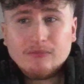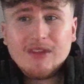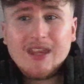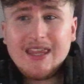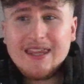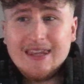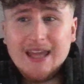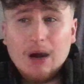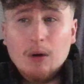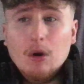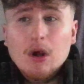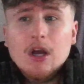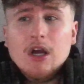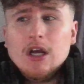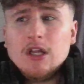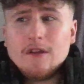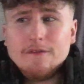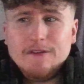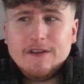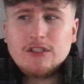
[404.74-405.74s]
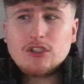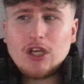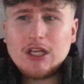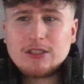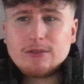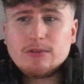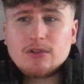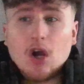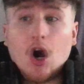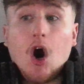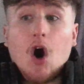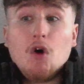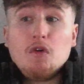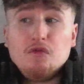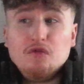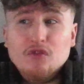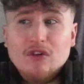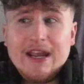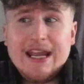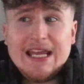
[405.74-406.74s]
Now, the physical attributes are
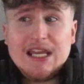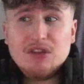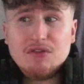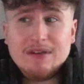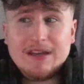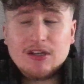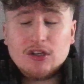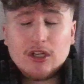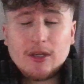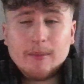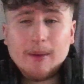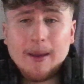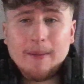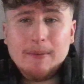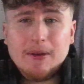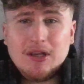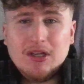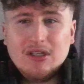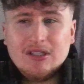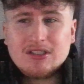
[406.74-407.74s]
really, really good in my opinion.